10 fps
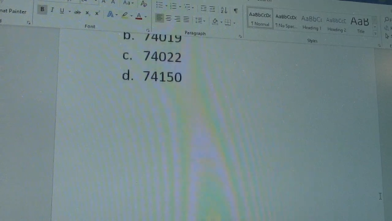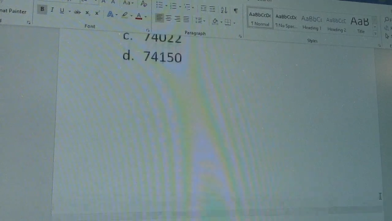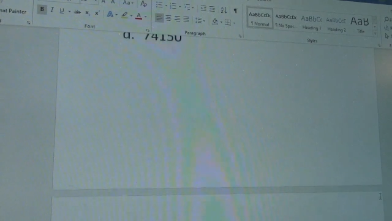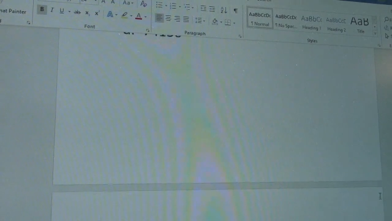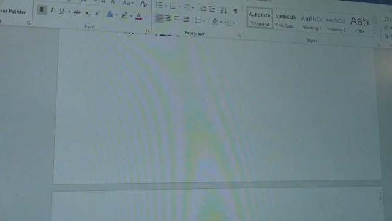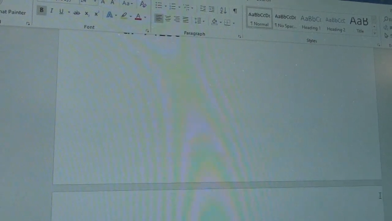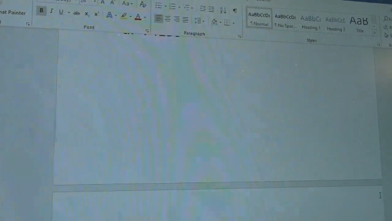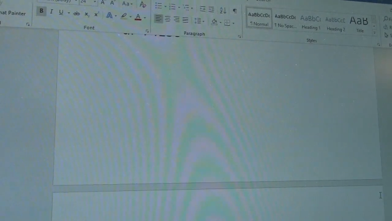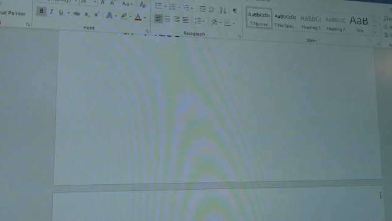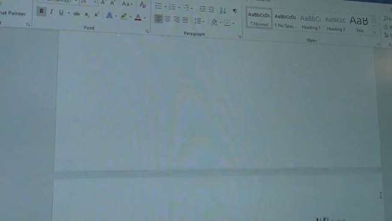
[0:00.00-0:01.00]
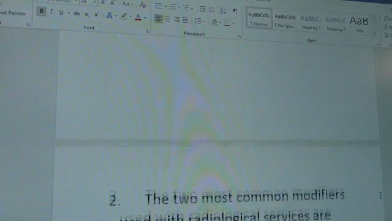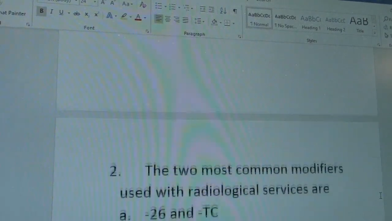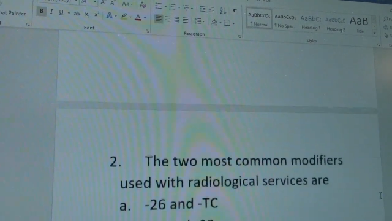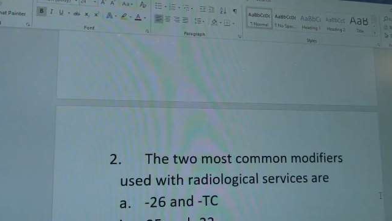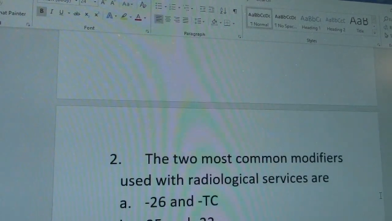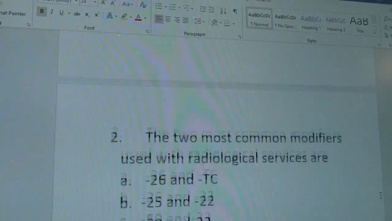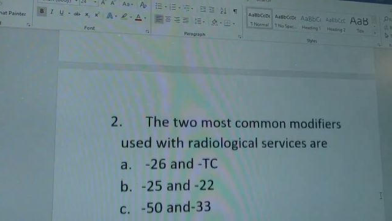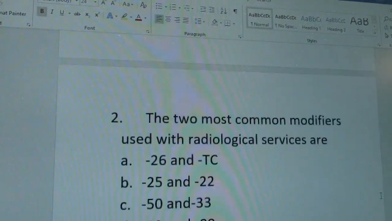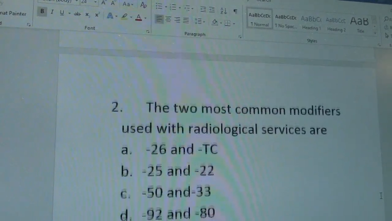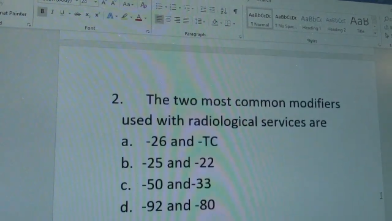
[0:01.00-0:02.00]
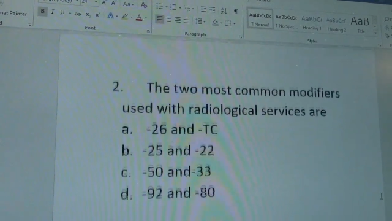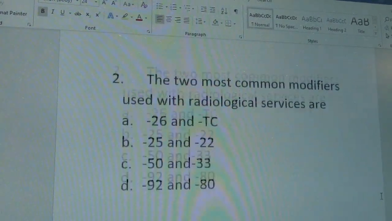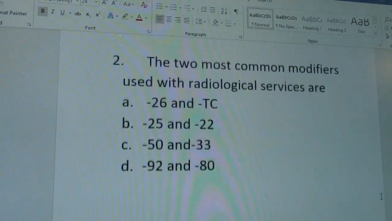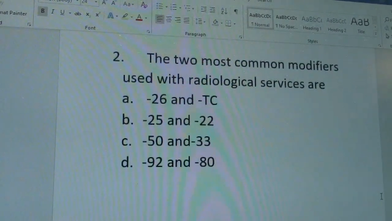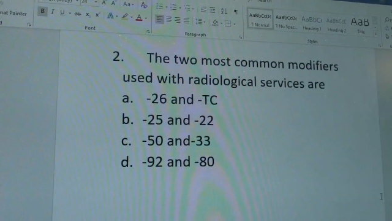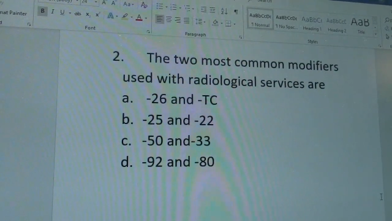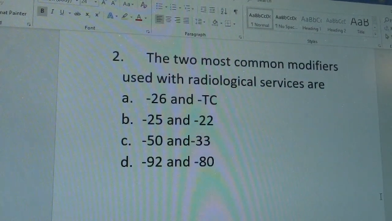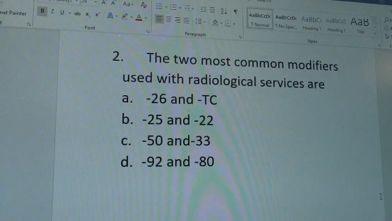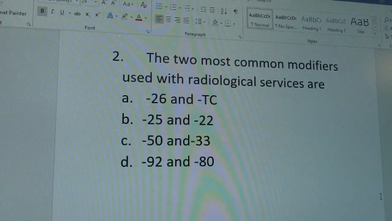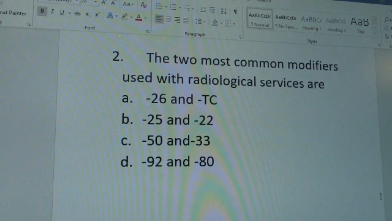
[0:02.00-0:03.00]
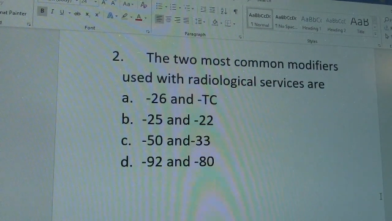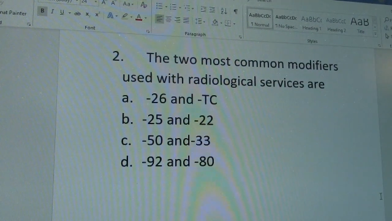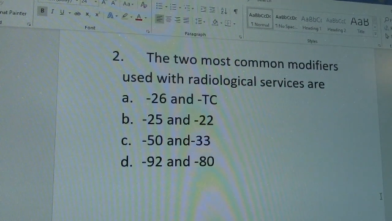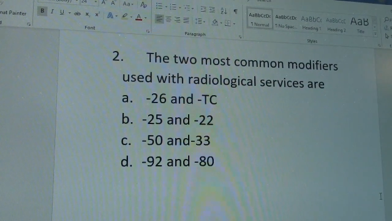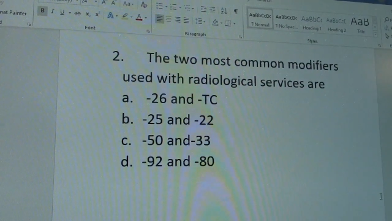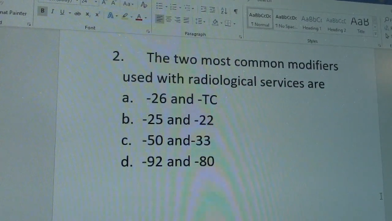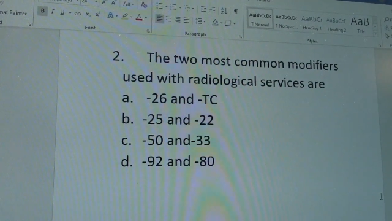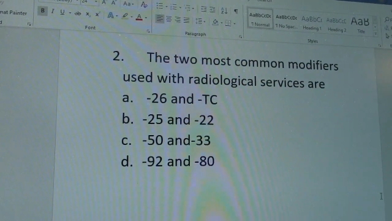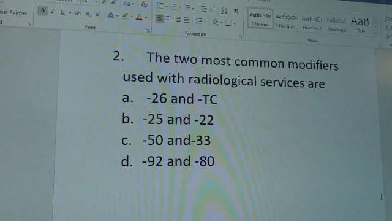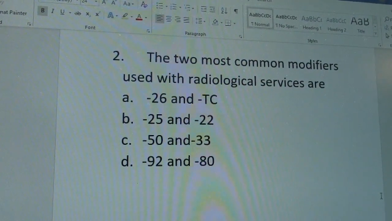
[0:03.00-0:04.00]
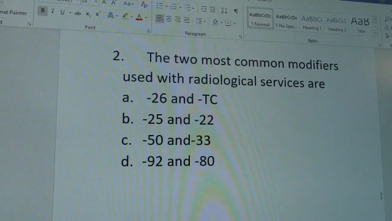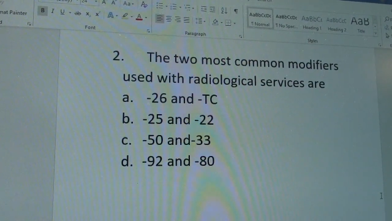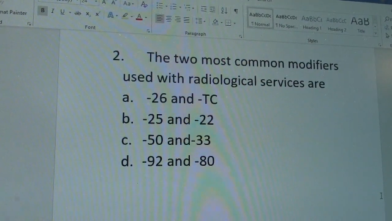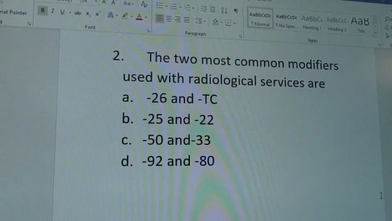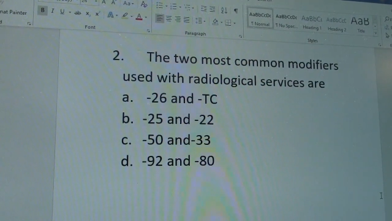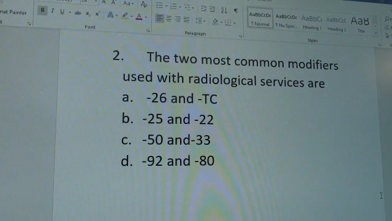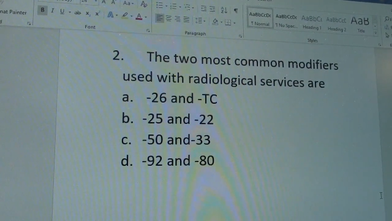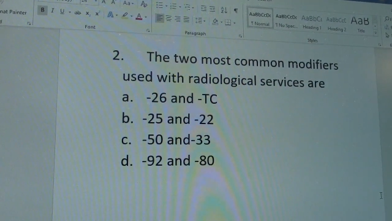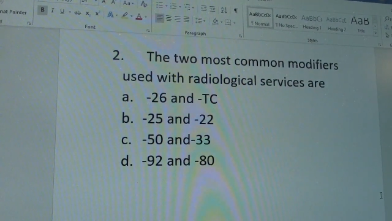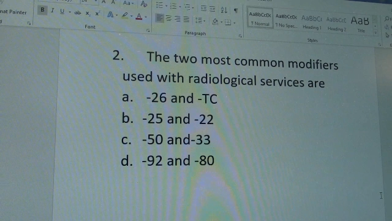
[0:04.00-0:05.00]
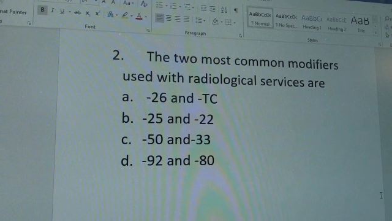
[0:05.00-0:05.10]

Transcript: [unreadable: no face in view]